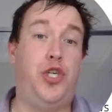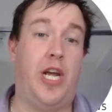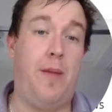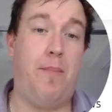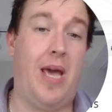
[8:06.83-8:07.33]

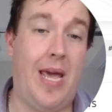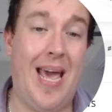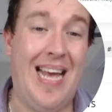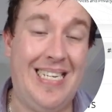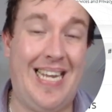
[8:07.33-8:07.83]
G
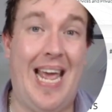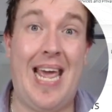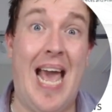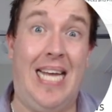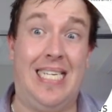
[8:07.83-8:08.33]
B
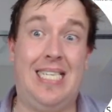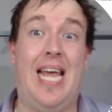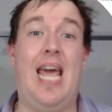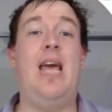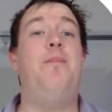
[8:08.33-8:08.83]
T
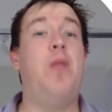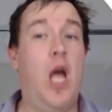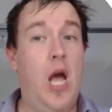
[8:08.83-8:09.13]
C.